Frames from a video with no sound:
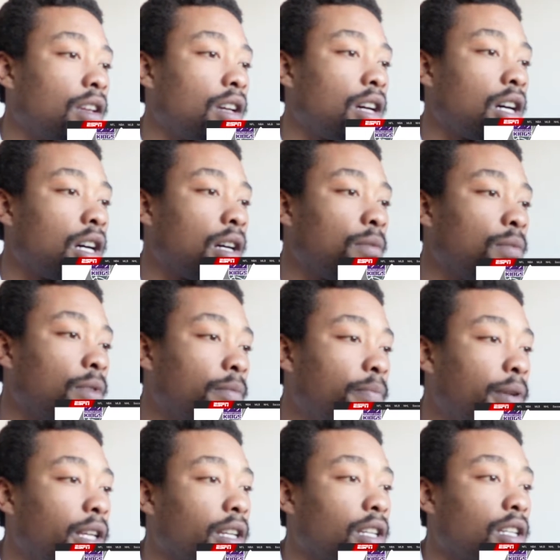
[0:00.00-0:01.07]
I would
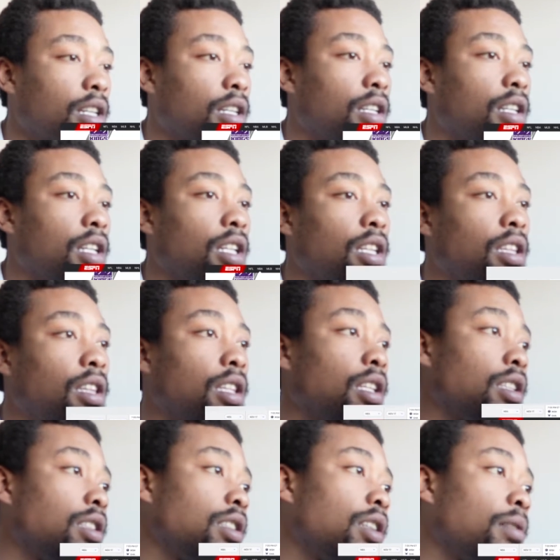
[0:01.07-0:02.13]
pick the
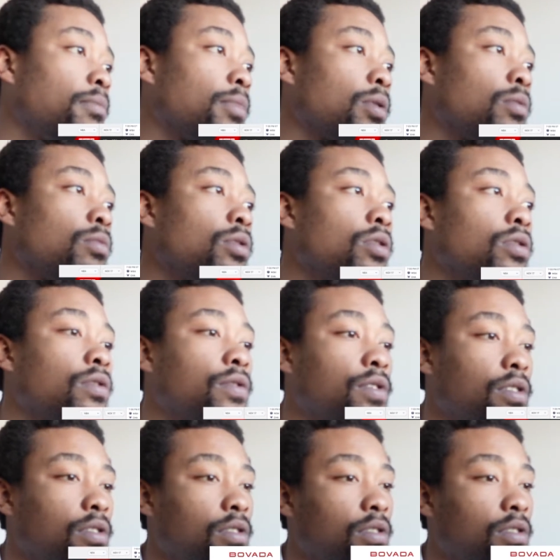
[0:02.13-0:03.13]
Timberwolves.